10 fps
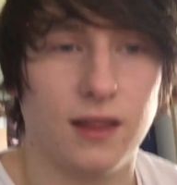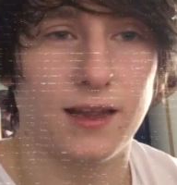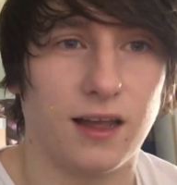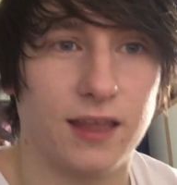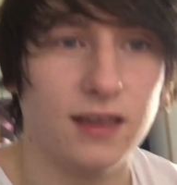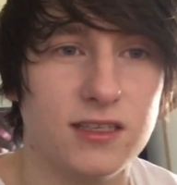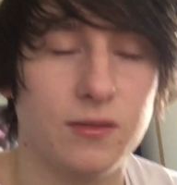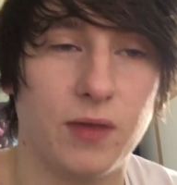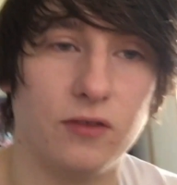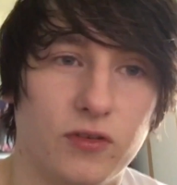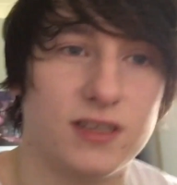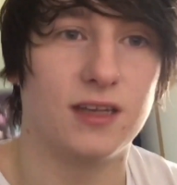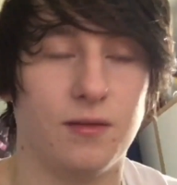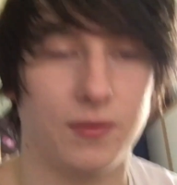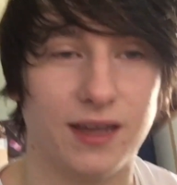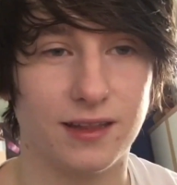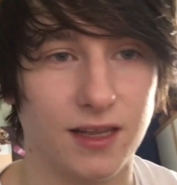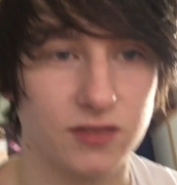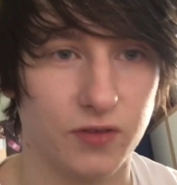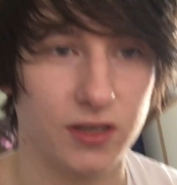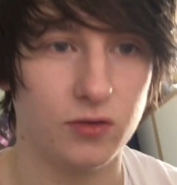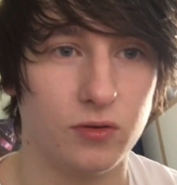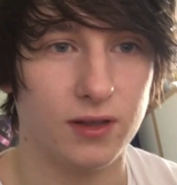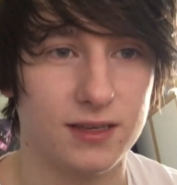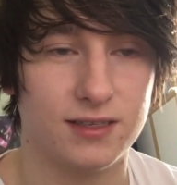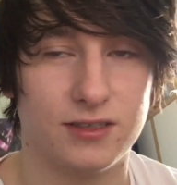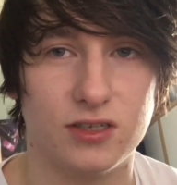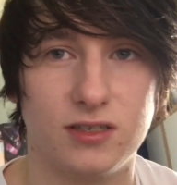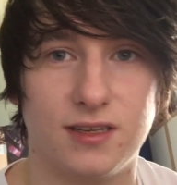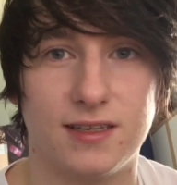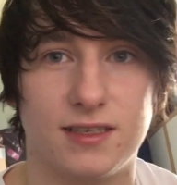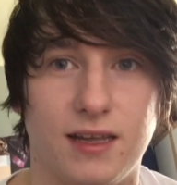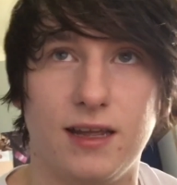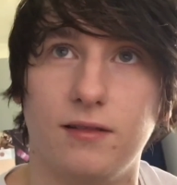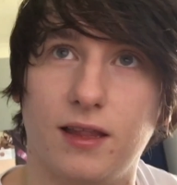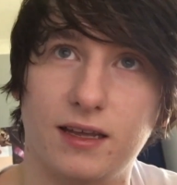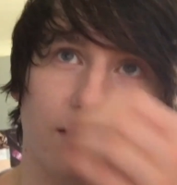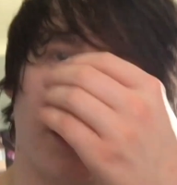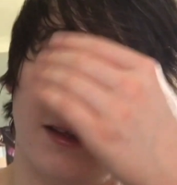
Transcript: Like, I guess the main reason I'm making this video is just to say, like...